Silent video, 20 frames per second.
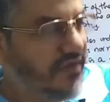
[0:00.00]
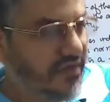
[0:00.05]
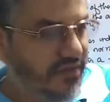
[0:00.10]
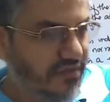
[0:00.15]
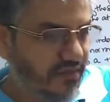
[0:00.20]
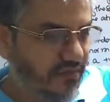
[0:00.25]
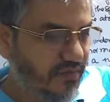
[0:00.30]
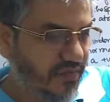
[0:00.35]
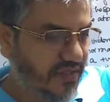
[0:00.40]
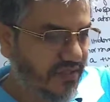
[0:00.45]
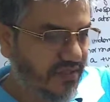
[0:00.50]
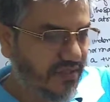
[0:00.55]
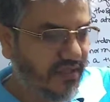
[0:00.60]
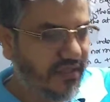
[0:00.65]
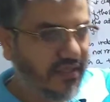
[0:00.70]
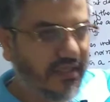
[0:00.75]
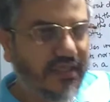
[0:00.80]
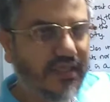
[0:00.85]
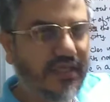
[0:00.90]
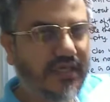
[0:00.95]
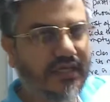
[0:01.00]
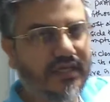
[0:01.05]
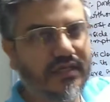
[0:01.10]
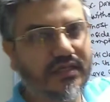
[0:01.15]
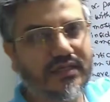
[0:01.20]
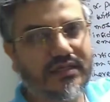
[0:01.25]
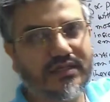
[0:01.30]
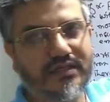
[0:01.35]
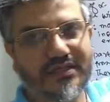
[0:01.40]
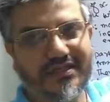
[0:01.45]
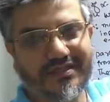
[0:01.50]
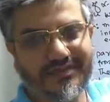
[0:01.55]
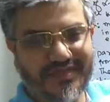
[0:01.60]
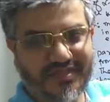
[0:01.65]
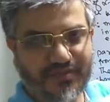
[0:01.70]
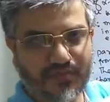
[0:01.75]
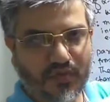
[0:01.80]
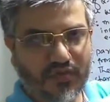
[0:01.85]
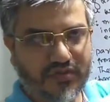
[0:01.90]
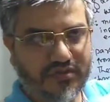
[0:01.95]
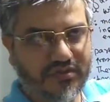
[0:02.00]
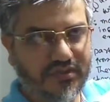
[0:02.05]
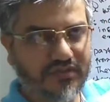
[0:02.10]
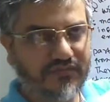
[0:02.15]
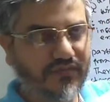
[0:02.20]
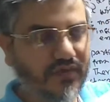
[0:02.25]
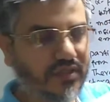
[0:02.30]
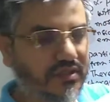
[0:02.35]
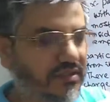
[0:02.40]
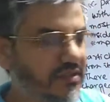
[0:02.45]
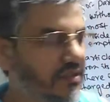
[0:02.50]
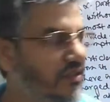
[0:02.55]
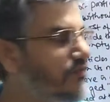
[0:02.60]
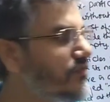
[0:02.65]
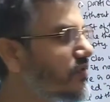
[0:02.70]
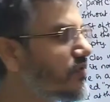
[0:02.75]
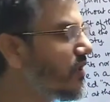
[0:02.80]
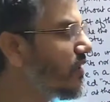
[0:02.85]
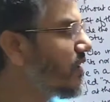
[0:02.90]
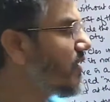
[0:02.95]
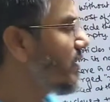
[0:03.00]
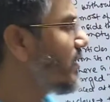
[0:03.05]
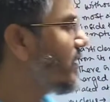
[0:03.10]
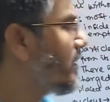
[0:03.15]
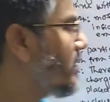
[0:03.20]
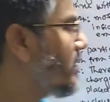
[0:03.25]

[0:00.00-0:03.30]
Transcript: deflection by certain angles. That means positive, positive